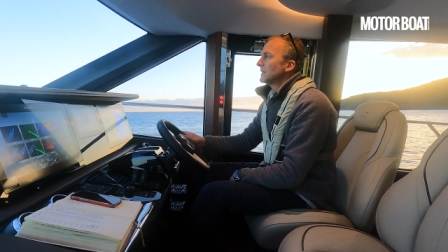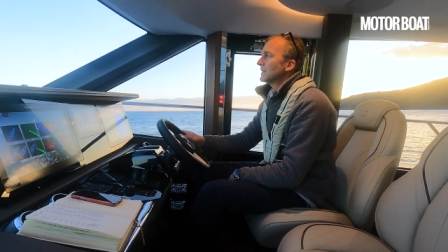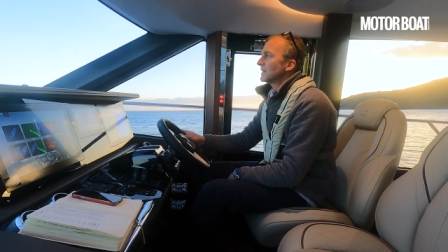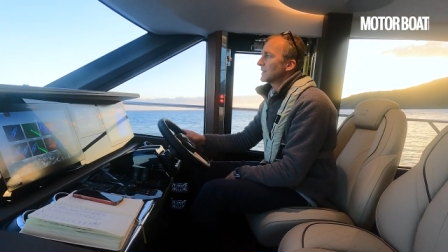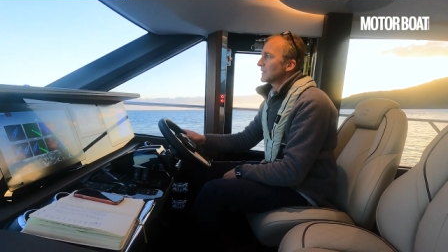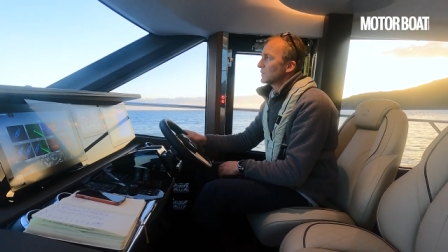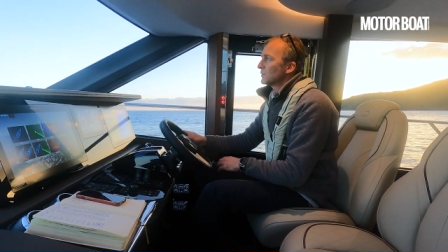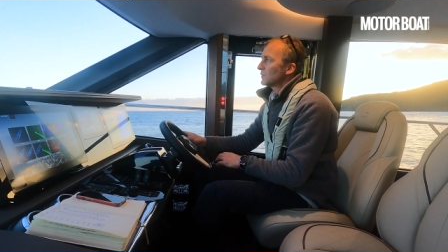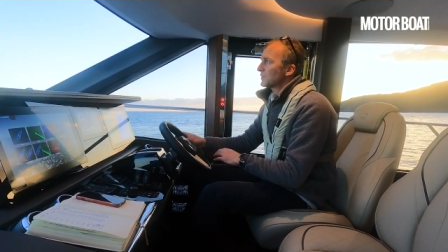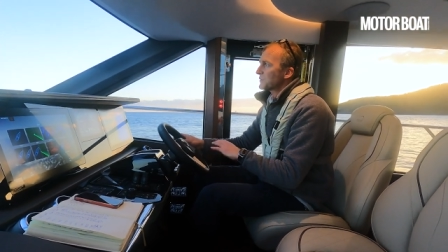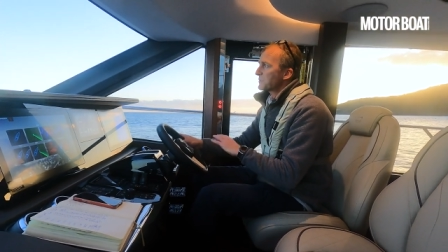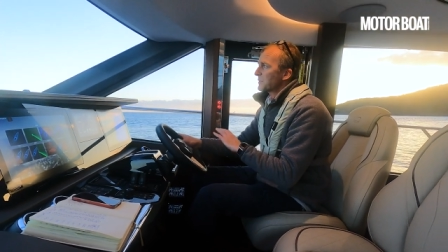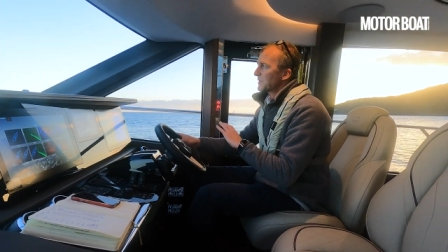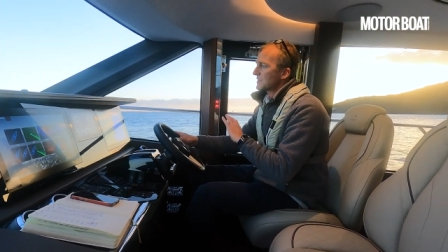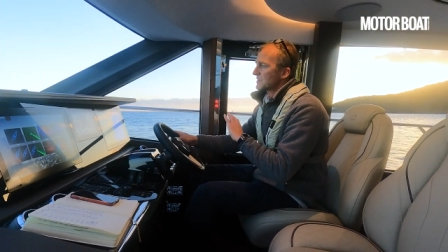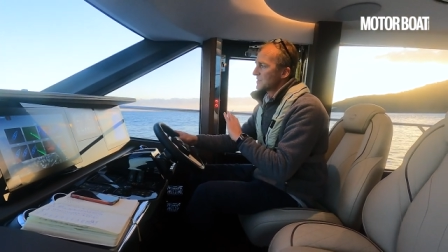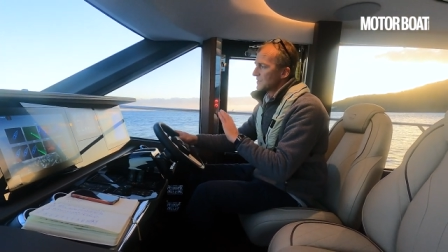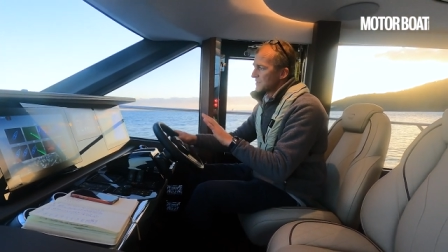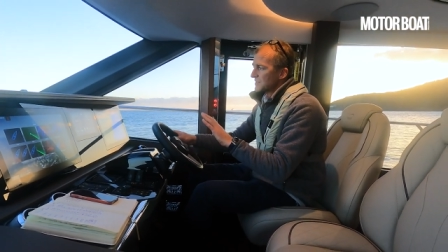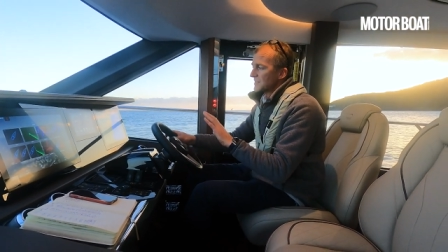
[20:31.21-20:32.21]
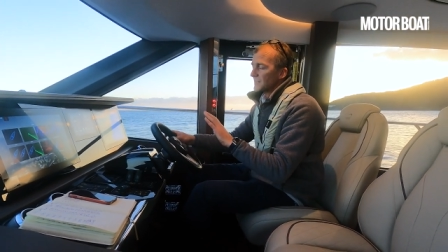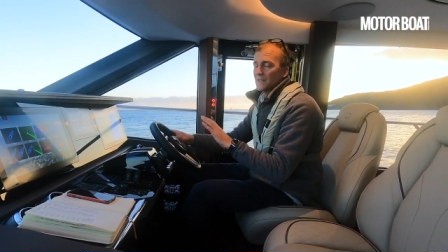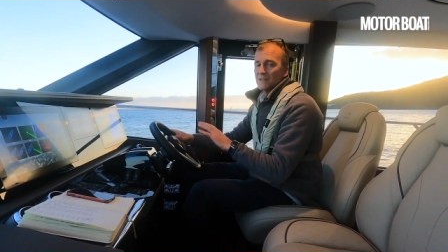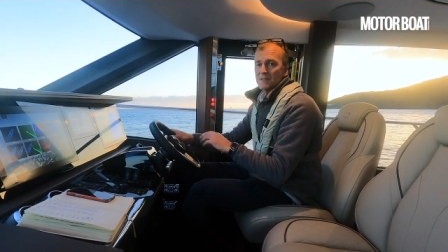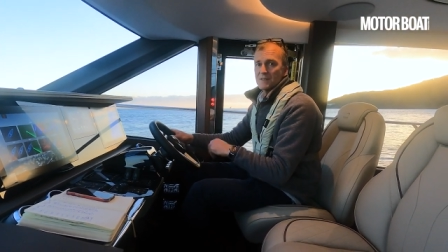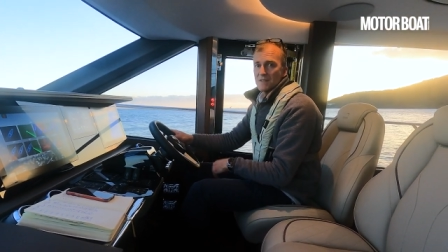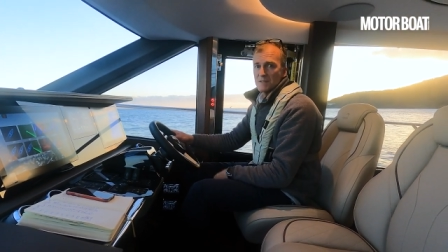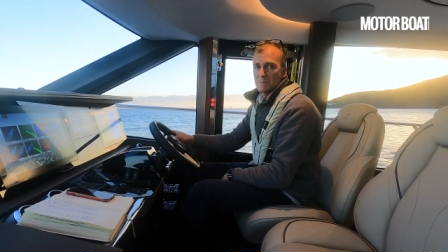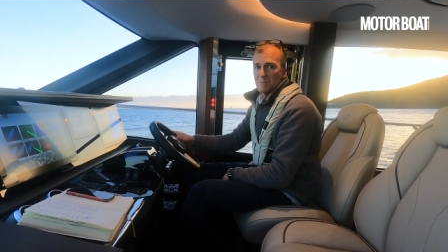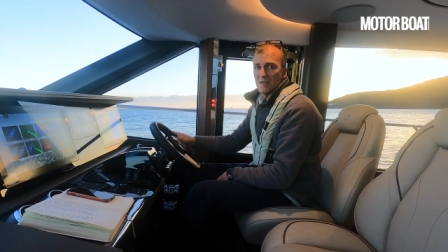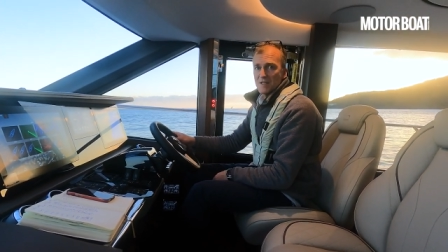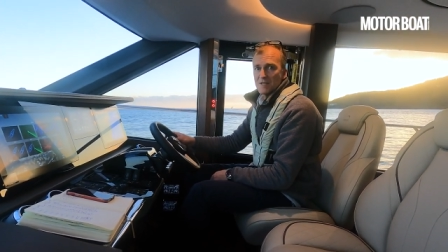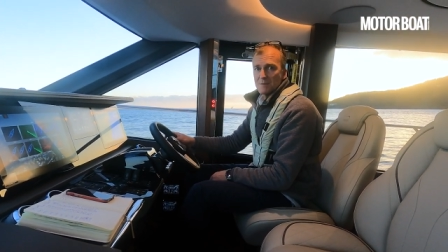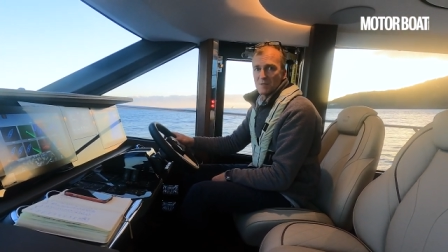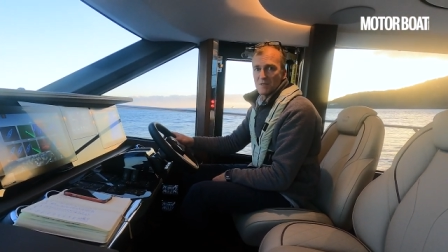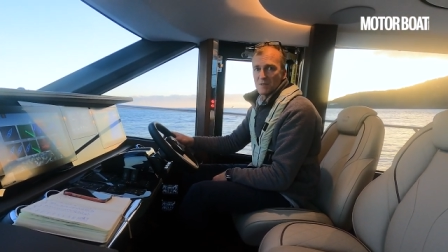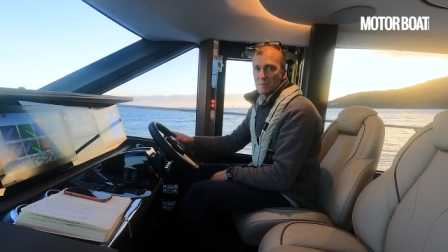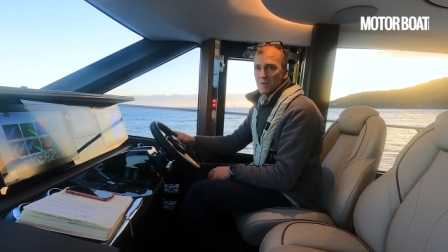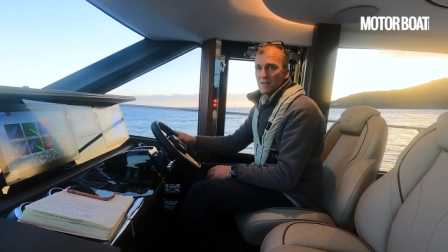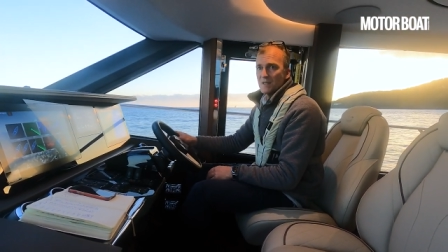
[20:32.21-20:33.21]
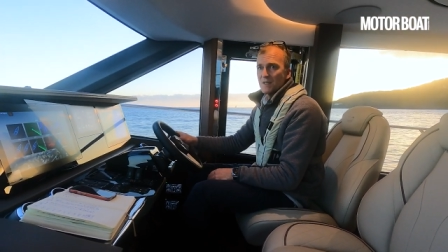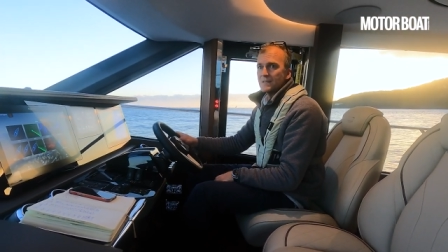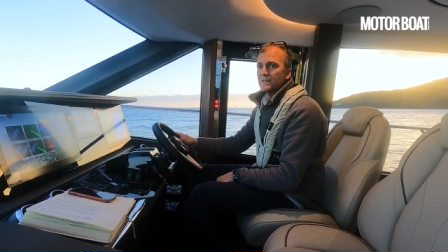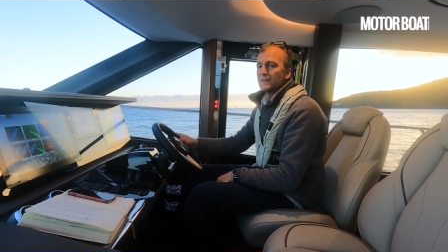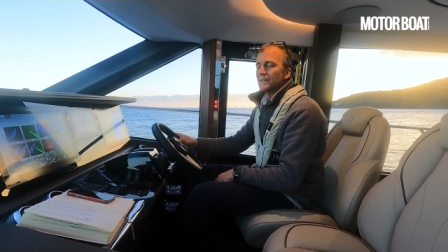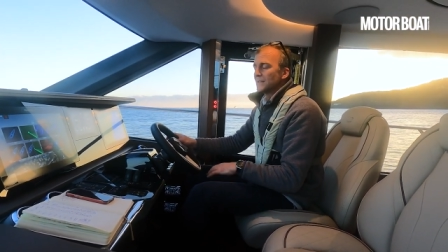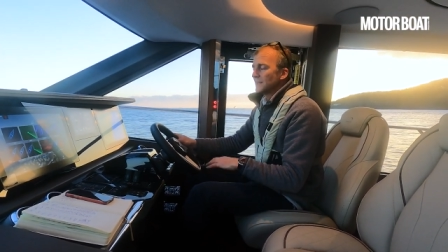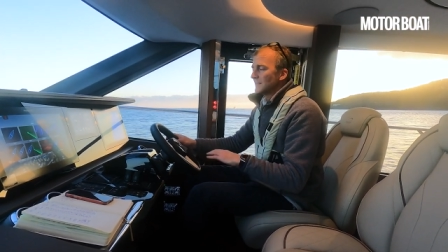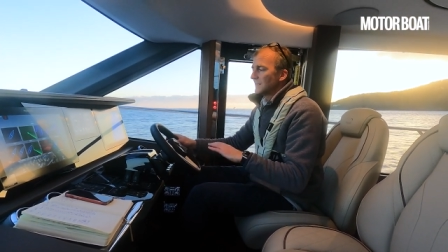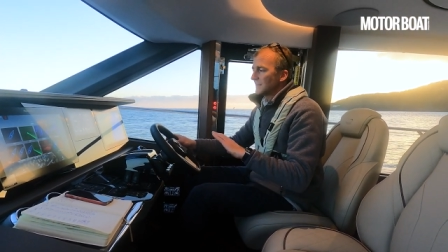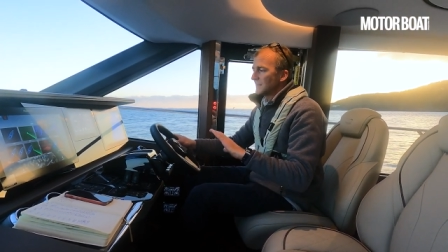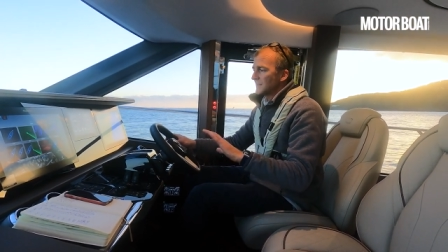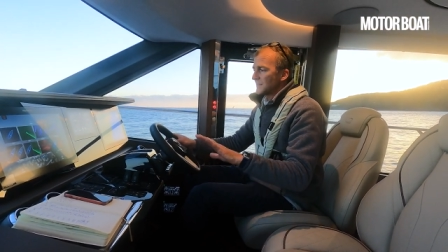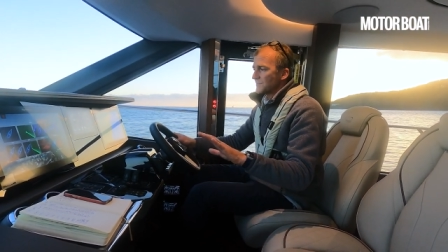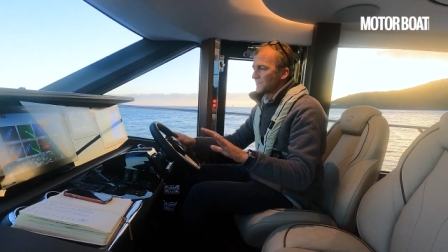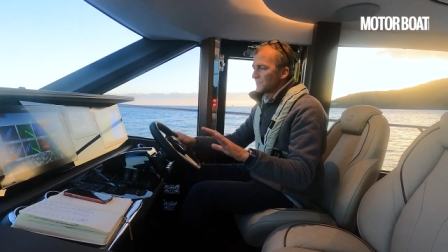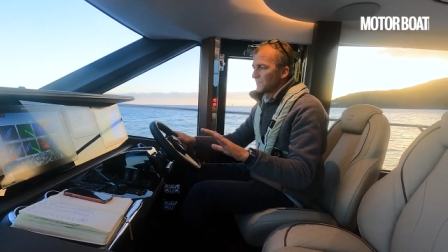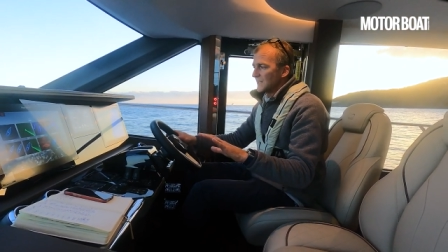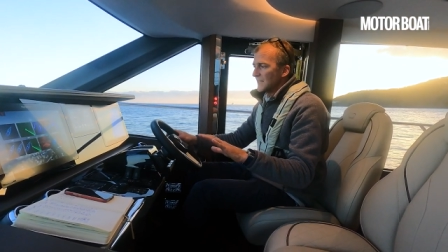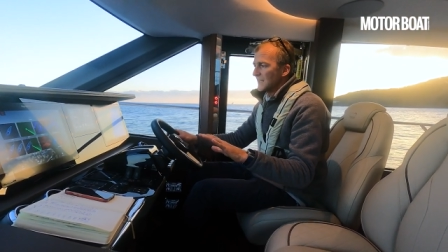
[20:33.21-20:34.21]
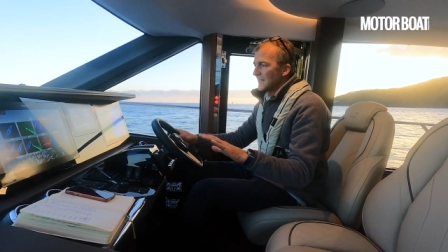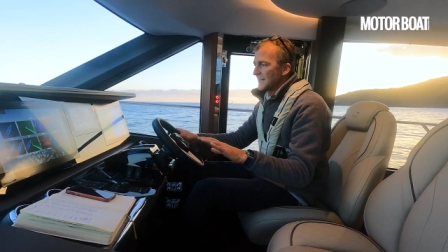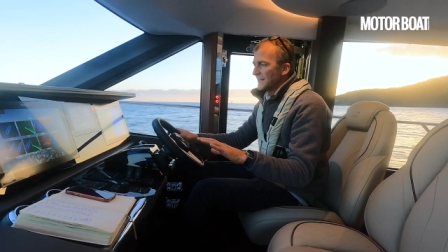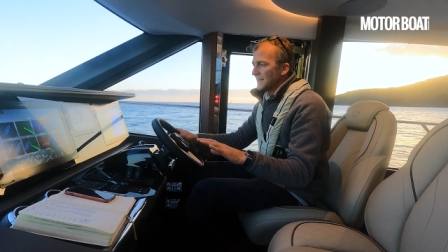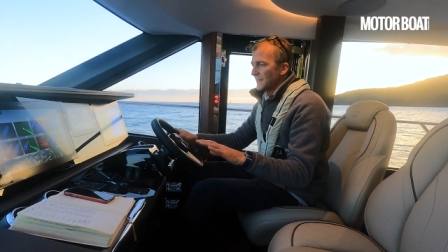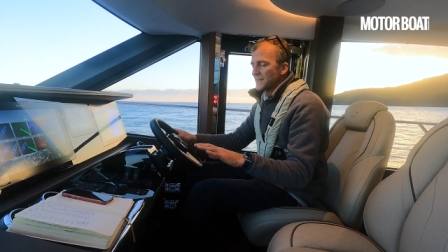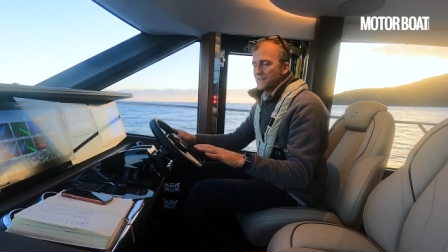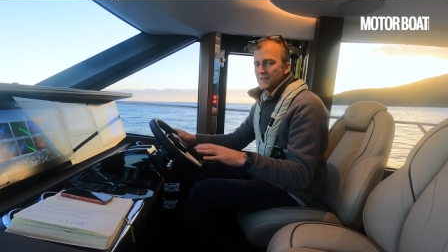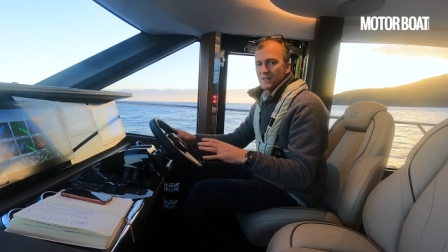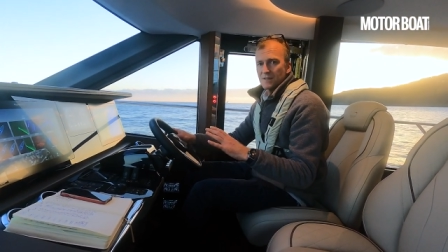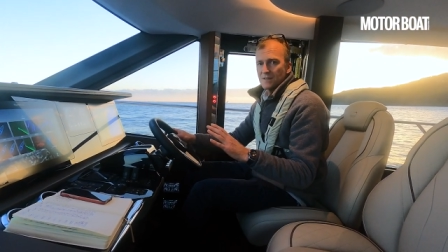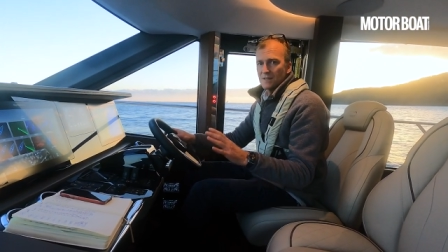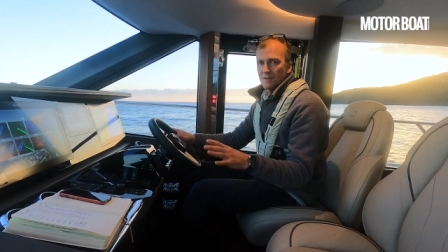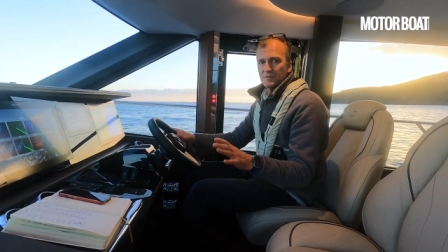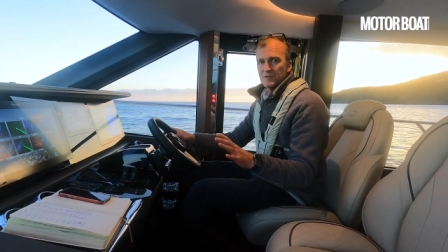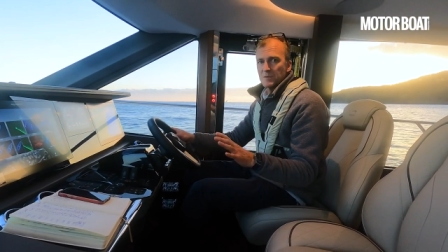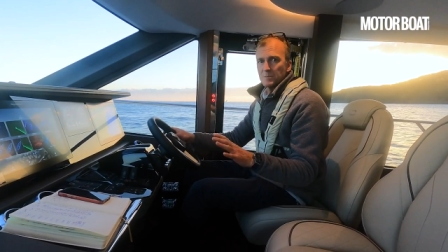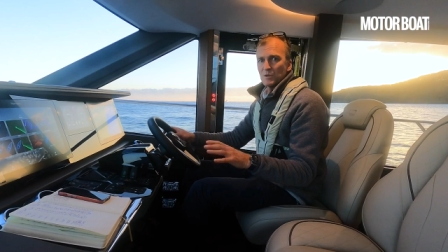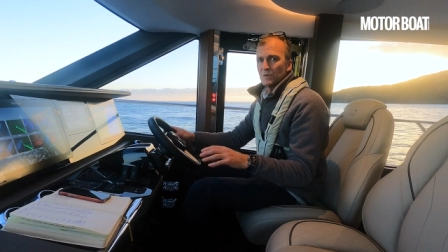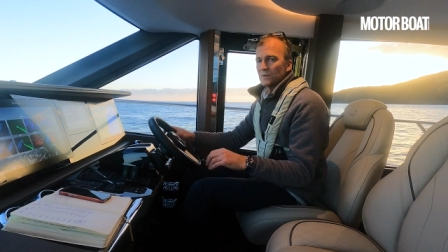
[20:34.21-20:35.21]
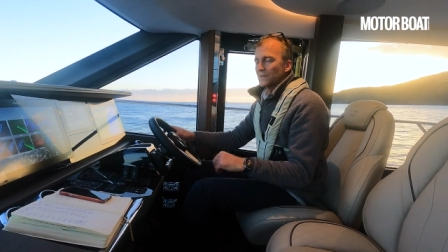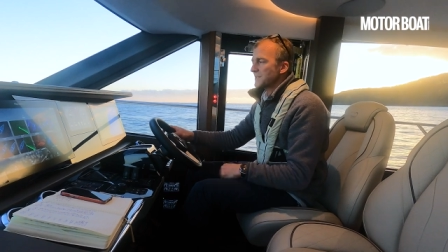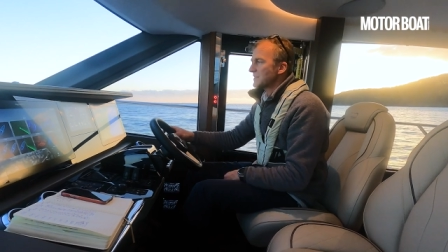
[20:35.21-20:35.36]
And of course, because you're still at displacement speed, it's really nice and comfortable.